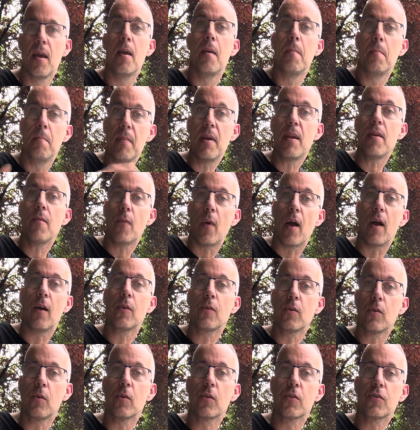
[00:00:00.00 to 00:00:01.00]
Meanwhile,
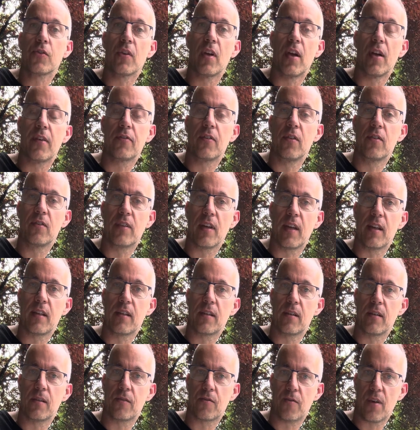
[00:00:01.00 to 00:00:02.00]
you also have to take
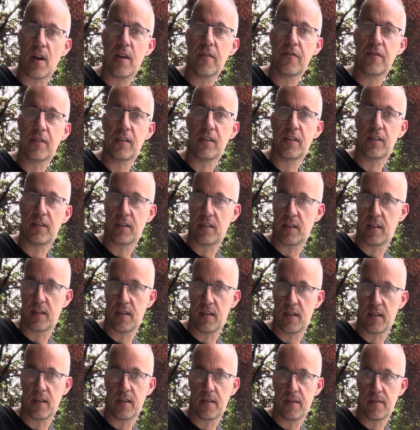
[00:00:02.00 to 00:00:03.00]
your driving's
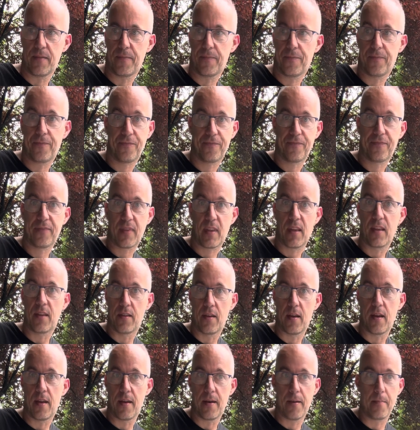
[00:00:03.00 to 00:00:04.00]

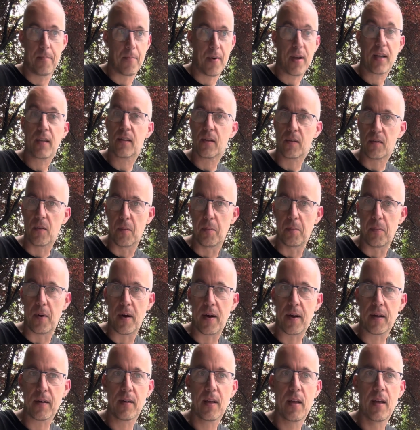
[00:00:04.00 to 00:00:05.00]
the practical part.